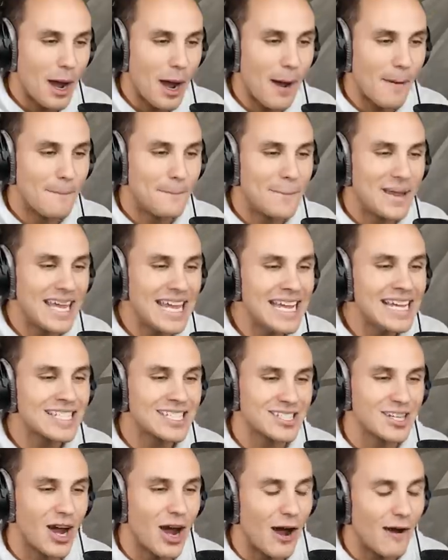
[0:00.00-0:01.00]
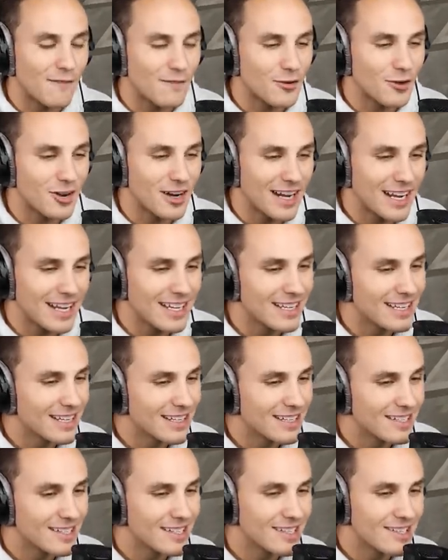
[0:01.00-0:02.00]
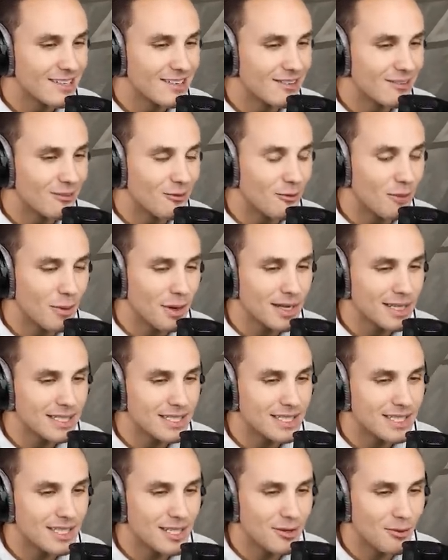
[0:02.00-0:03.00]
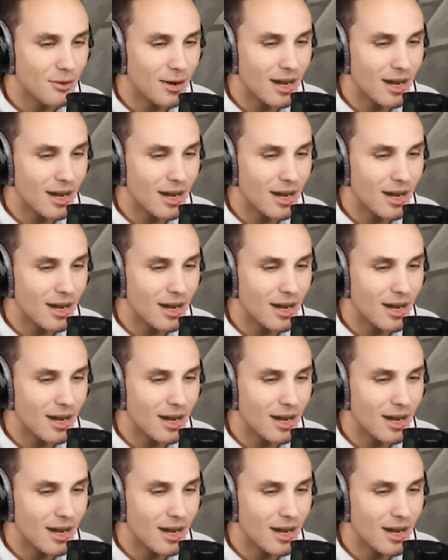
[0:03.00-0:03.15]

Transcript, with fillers: A peace offering? What do you